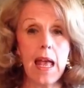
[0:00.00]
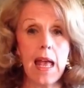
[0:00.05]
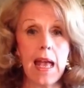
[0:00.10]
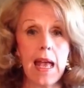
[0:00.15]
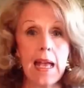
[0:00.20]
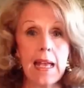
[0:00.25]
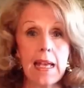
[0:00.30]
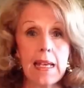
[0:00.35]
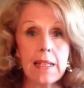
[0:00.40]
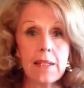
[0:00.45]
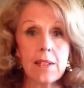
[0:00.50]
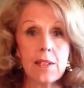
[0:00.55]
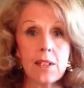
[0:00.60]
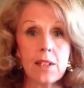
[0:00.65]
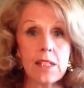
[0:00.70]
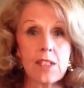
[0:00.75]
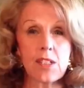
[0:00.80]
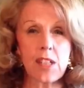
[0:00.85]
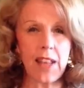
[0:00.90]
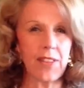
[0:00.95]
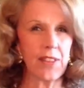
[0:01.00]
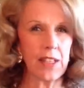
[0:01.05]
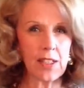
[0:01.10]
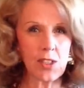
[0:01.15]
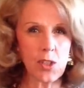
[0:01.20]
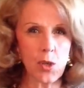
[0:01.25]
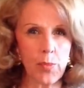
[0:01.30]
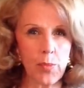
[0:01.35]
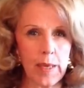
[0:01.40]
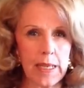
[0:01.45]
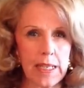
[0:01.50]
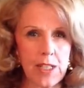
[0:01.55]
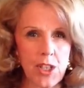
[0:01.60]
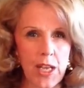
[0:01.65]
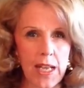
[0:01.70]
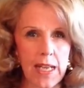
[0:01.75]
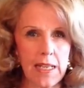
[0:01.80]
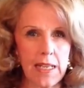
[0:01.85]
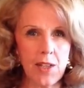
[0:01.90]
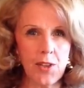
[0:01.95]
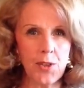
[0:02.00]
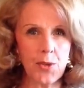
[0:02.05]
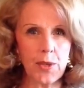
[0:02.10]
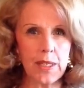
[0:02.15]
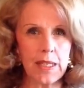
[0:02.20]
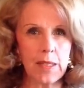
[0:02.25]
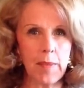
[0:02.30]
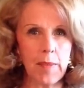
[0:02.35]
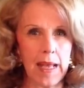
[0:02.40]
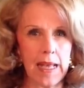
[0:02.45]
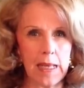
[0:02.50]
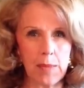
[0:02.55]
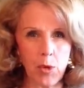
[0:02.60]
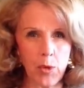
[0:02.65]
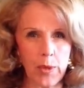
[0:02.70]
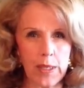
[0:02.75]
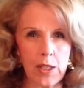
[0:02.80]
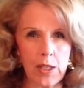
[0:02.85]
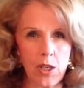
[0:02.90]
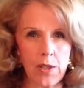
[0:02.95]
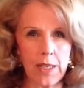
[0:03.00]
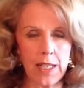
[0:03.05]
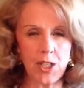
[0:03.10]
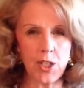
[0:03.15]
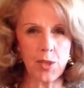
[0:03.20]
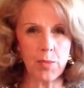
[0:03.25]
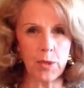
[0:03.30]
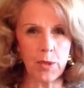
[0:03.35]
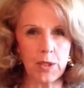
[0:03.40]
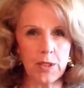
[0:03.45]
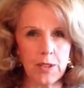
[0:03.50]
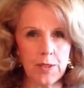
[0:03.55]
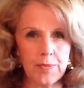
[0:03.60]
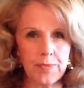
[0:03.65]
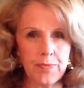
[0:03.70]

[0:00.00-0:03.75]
And I think it's on page 83 in my animal reincarnation book.